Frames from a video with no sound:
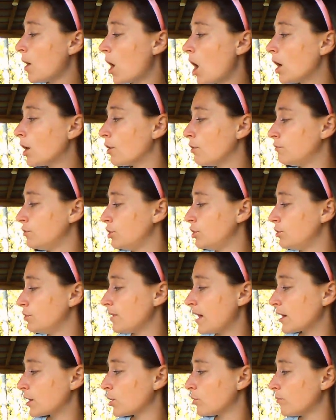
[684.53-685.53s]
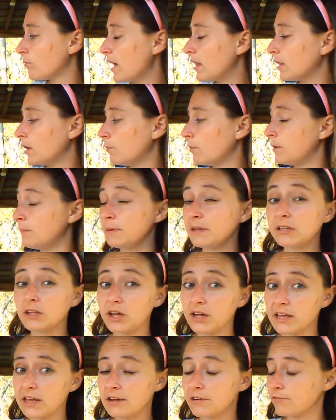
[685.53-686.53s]
Pongo knew that Corella would be
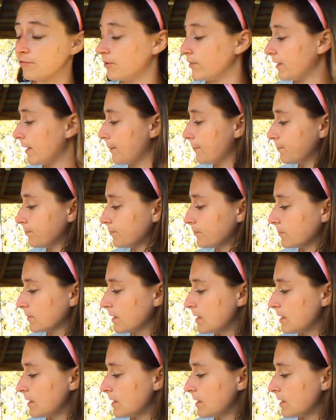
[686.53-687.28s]
looking for them.